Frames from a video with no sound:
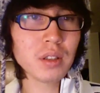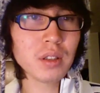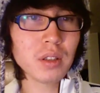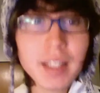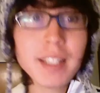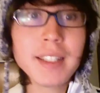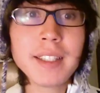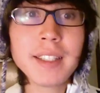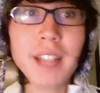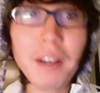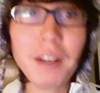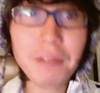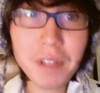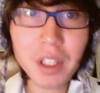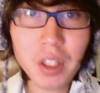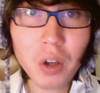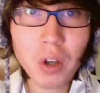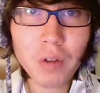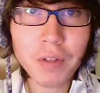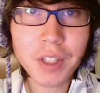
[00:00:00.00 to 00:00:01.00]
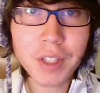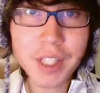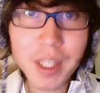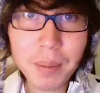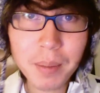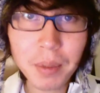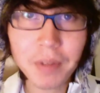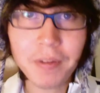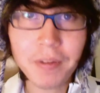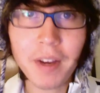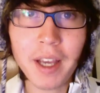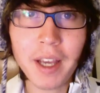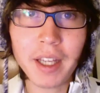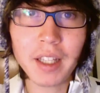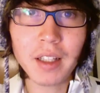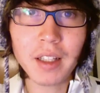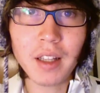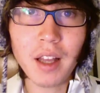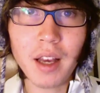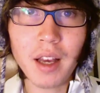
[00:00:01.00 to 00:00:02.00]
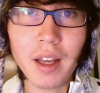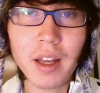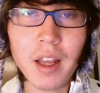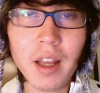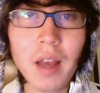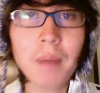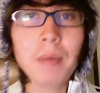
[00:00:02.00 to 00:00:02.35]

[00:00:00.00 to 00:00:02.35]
This is definitely oversimplifying it a lot,